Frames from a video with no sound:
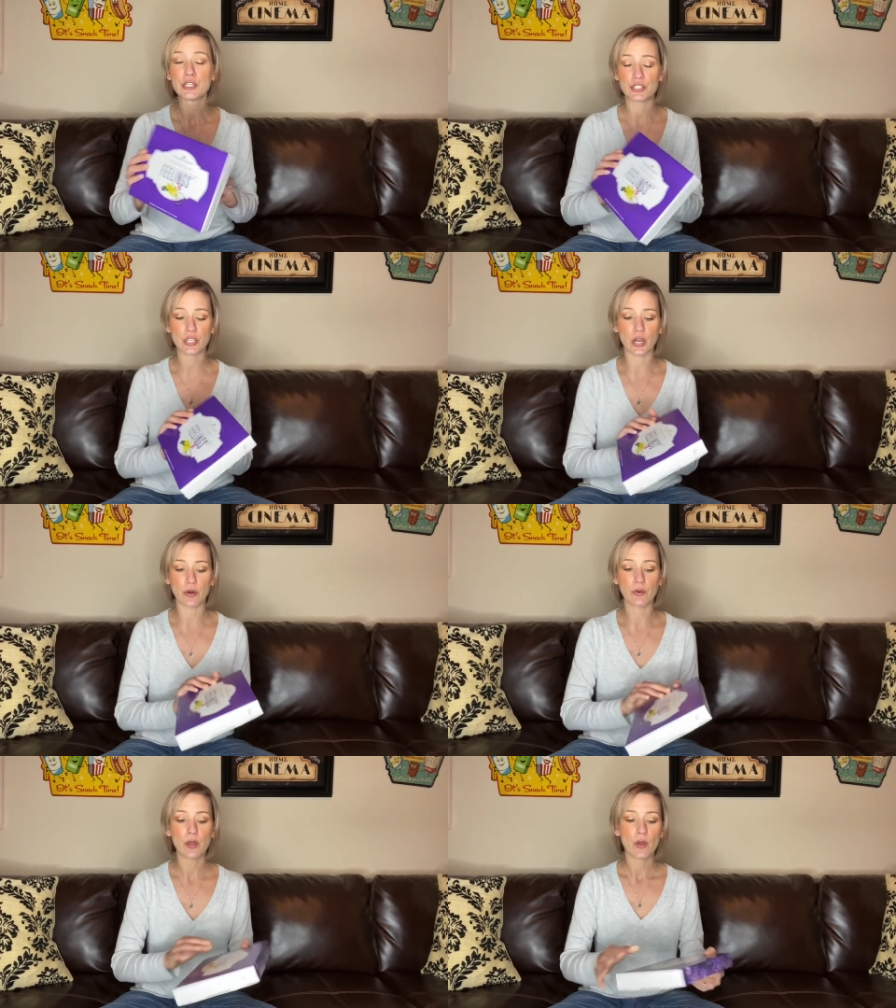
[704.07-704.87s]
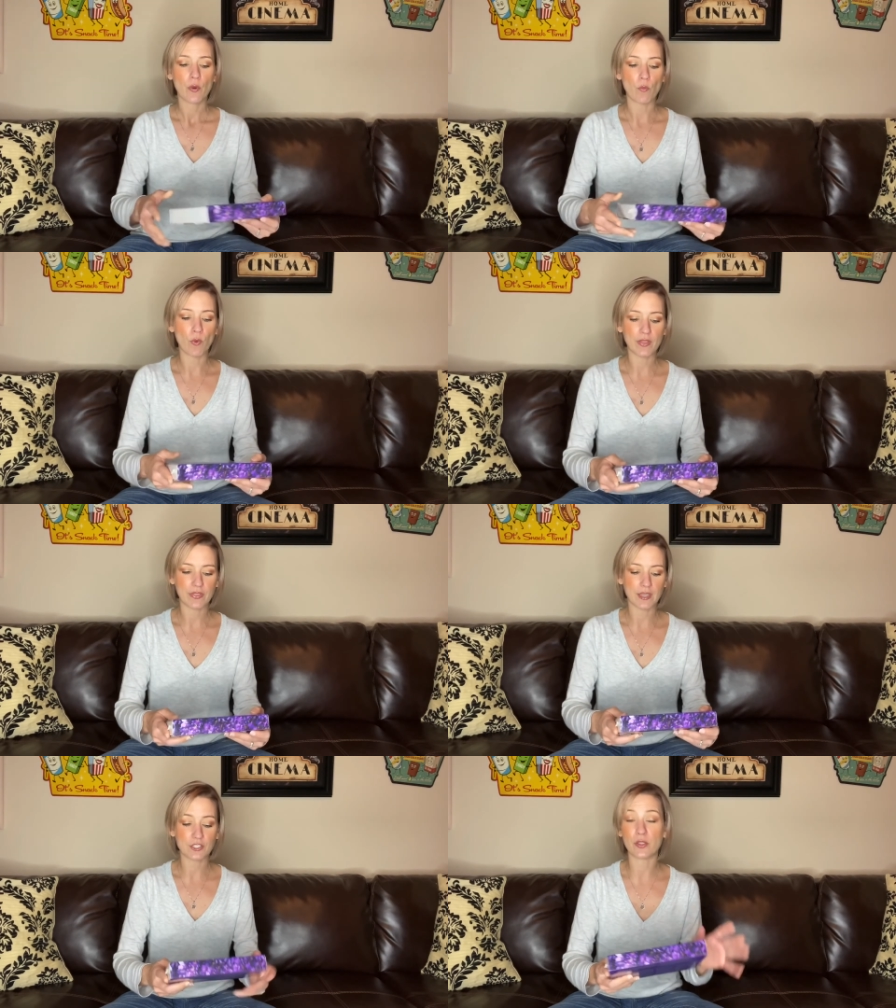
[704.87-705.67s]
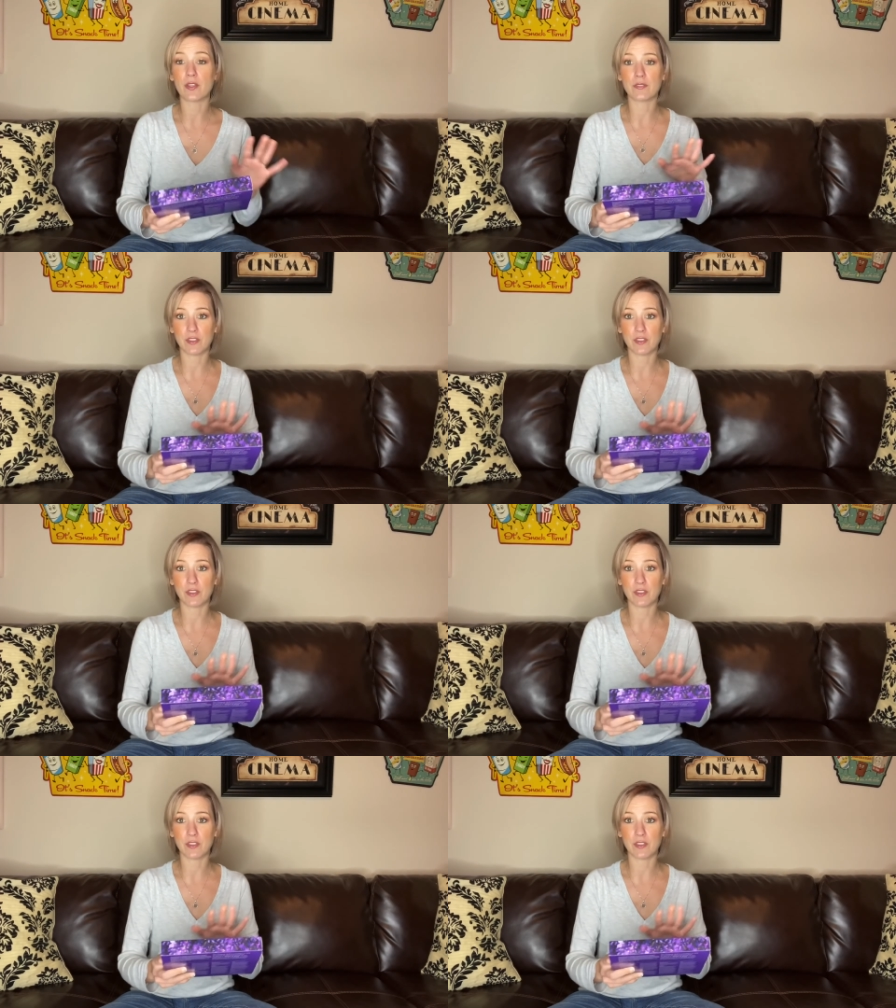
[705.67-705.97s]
So, one thing so the,